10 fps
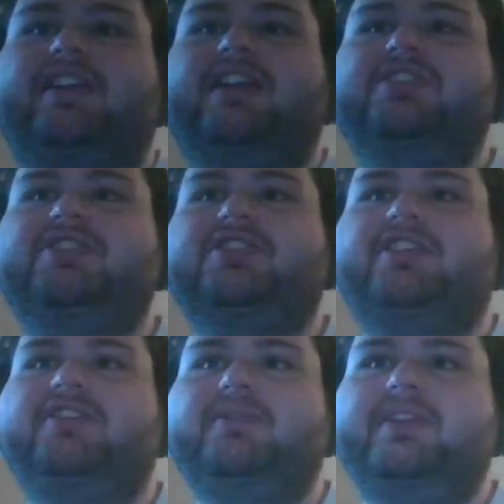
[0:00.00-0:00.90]
Did he just
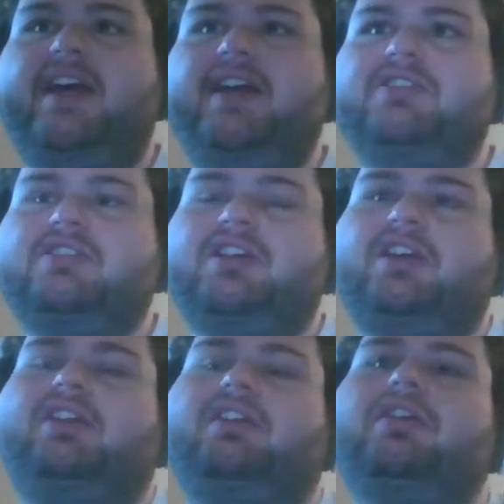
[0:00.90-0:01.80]
kill you with that? Shit.
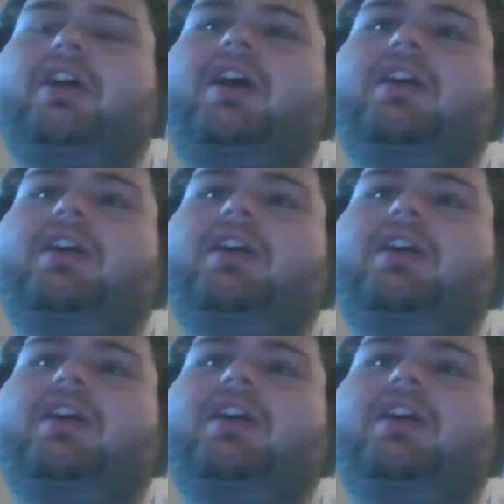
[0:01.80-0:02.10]
Okay.